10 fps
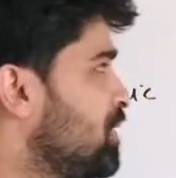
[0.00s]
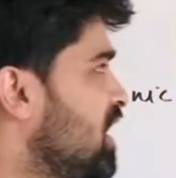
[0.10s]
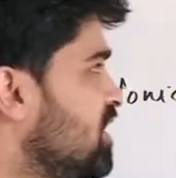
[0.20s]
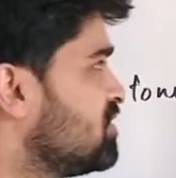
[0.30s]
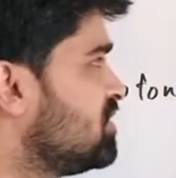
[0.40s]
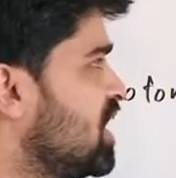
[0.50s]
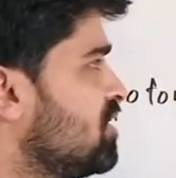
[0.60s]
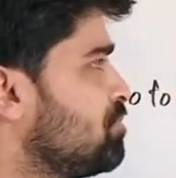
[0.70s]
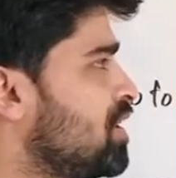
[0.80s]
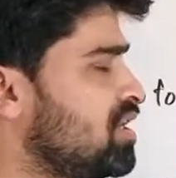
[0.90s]
place
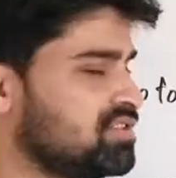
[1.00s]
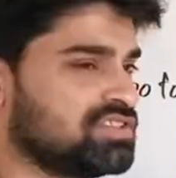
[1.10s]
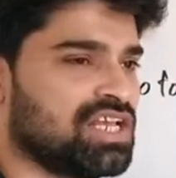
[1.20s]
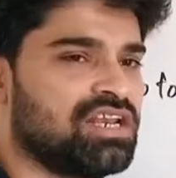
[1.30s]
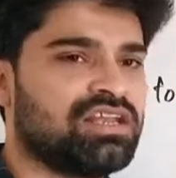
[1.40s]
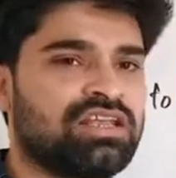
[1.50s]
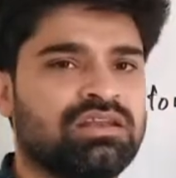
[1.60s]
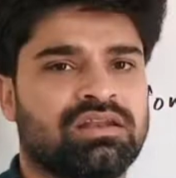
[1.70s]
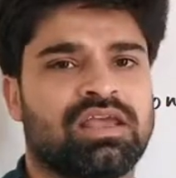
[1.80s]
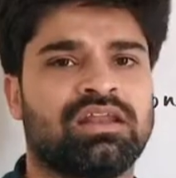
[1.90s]
that plant cell
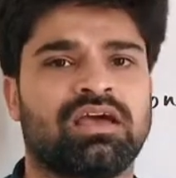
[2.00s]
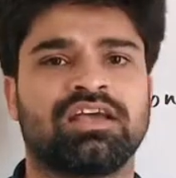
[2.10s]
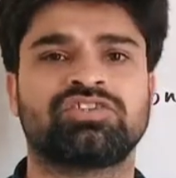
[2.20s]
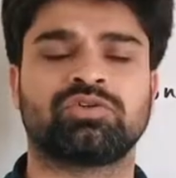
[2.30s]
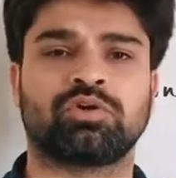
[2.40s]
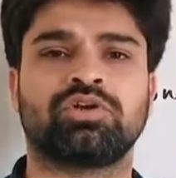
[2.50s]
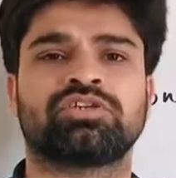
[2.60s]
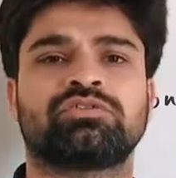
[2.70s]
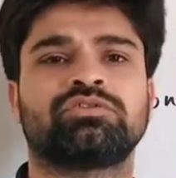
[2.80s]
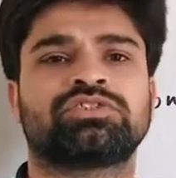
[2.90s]
in an
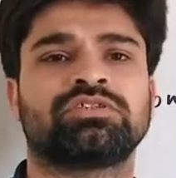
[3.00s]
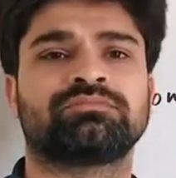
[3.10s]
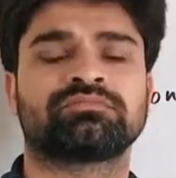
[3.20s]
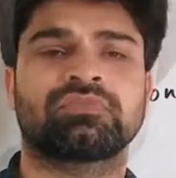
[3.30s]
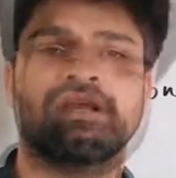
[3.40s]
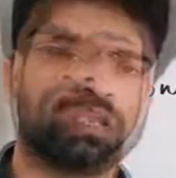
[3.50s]
isotonic solution?